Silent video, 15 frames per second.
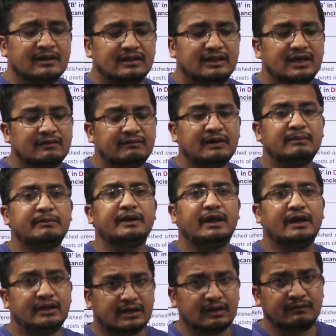there will be
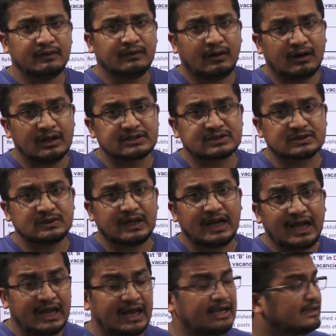interview also
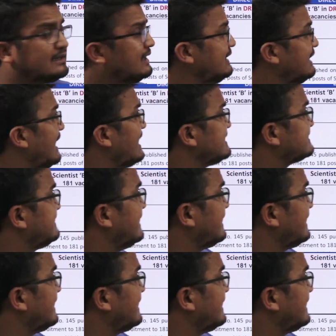and the last